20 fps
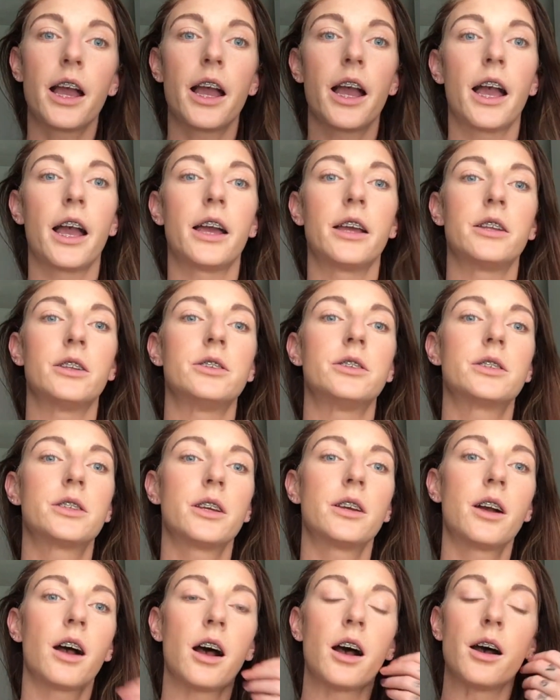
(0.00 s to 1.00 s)
and
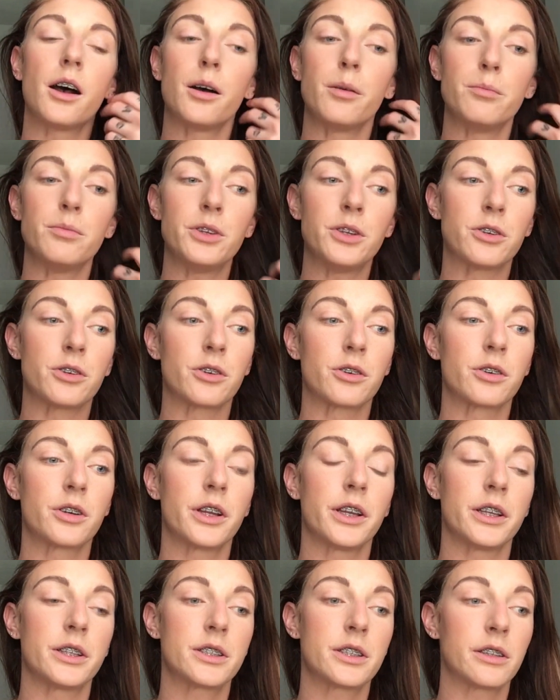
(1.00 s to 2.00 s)

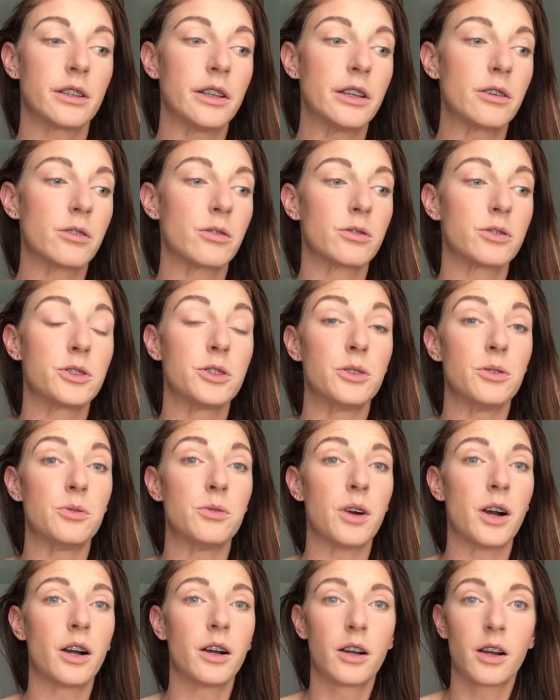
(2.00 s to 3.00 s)
it's legal
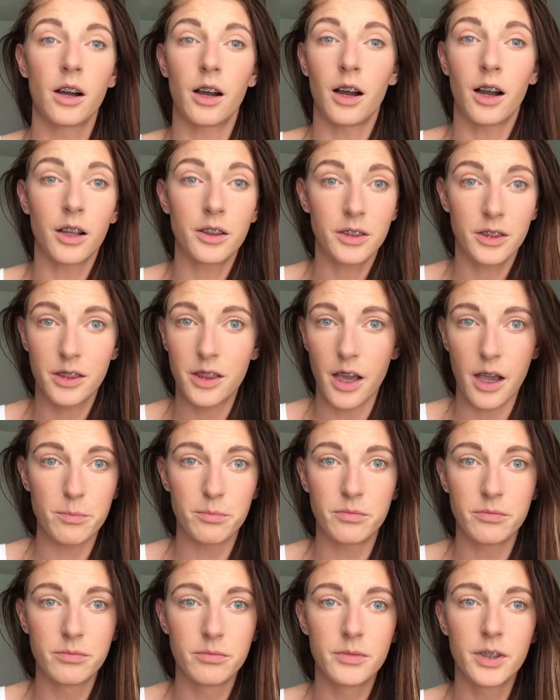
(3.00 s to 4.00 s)
to hunt
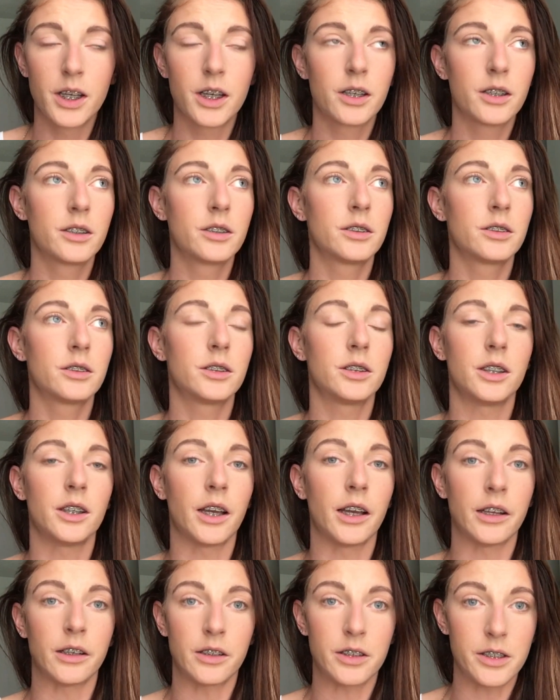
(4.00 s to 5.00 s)
them
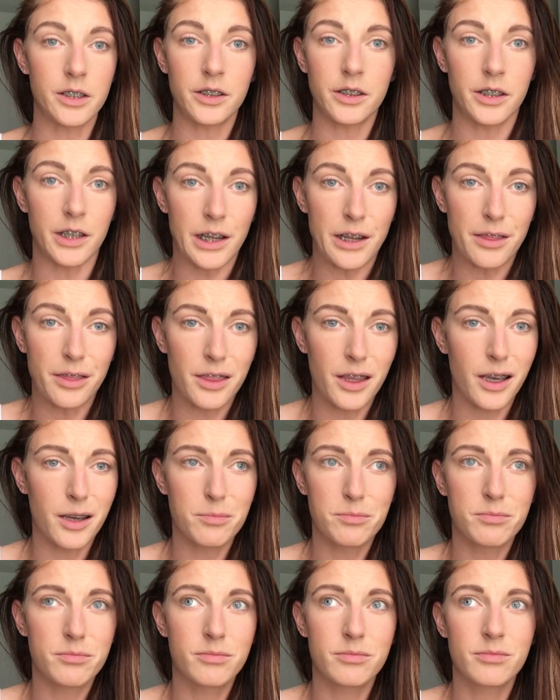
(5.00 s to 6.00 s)
and eat
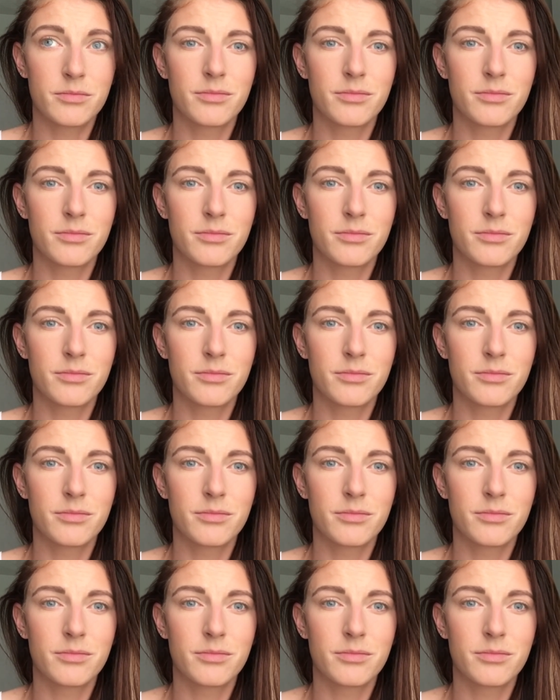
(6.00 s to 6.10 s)
them,